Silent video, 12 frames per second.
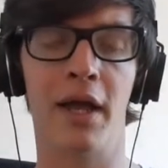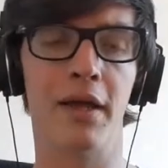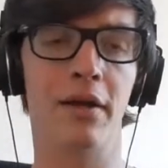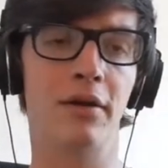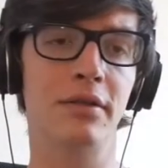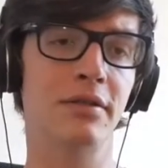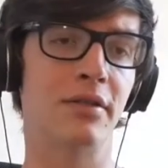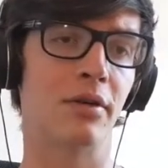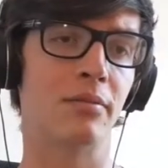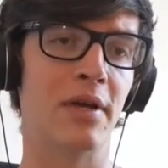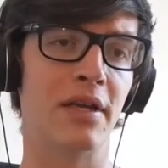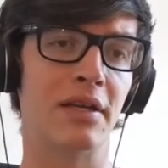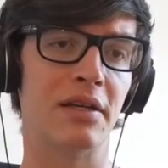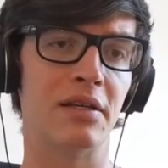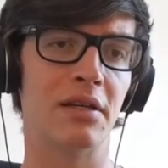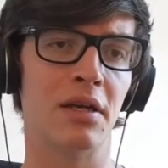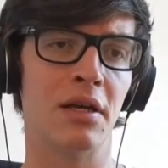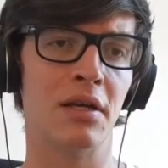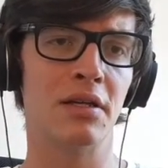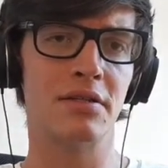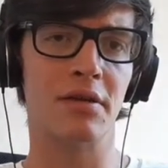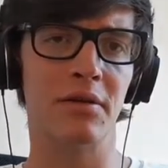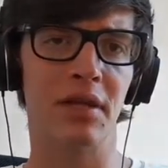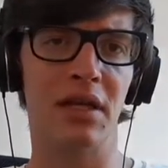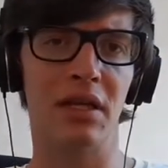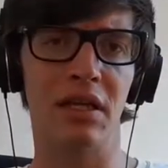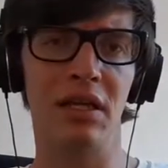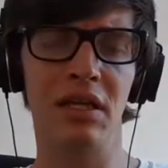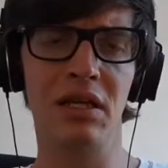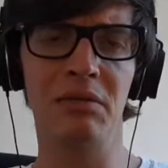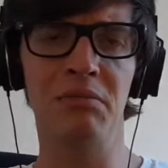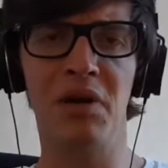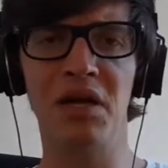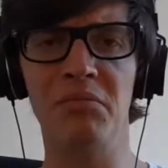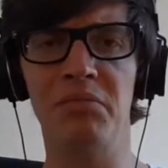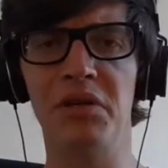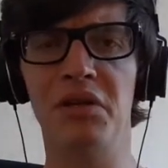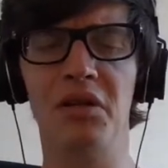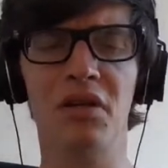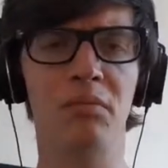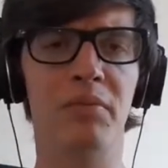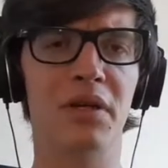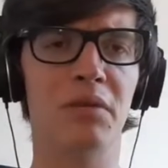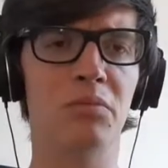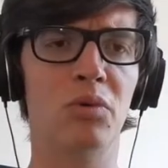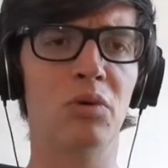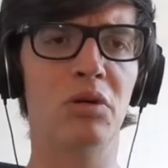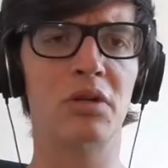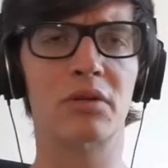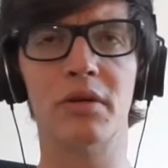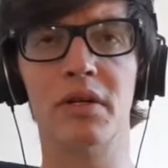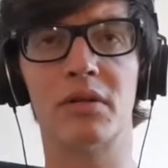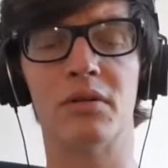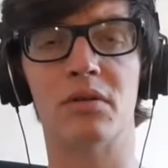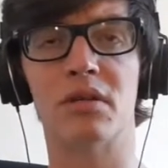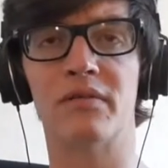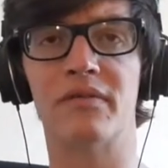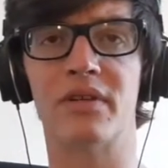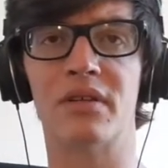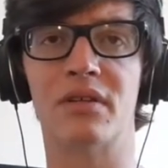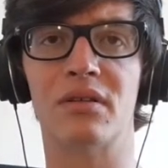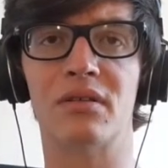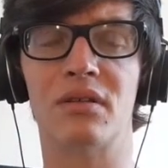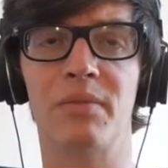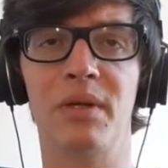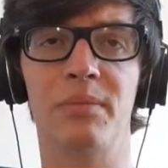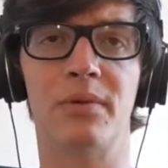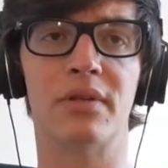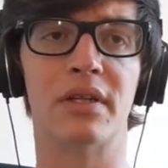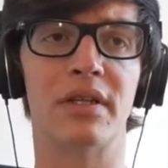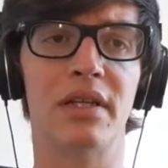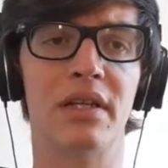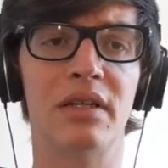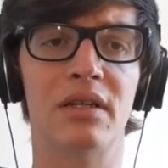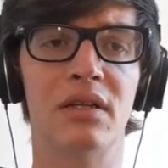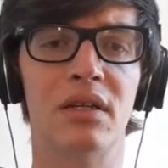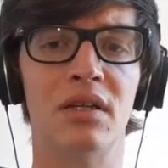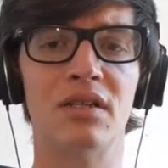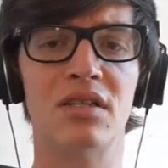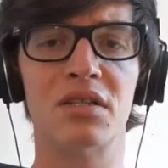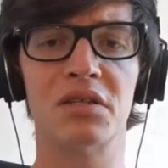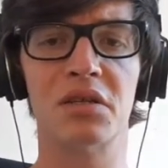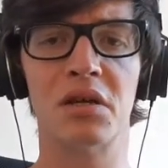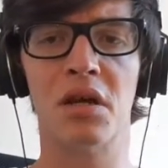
And also make it so that he might be a little bit more critical of the people that he just